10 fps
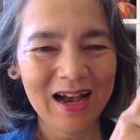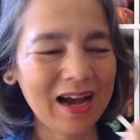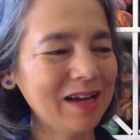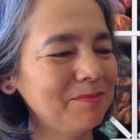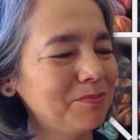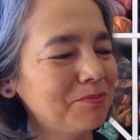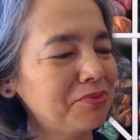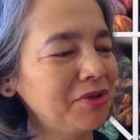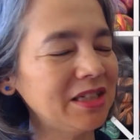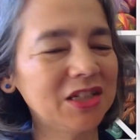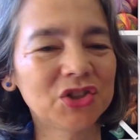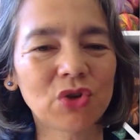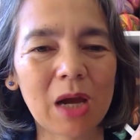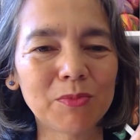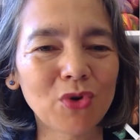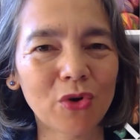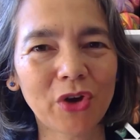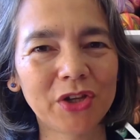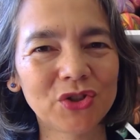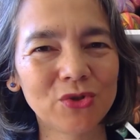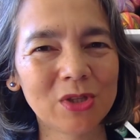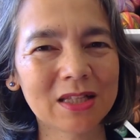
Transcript: I'm pretty sure I'm not going to do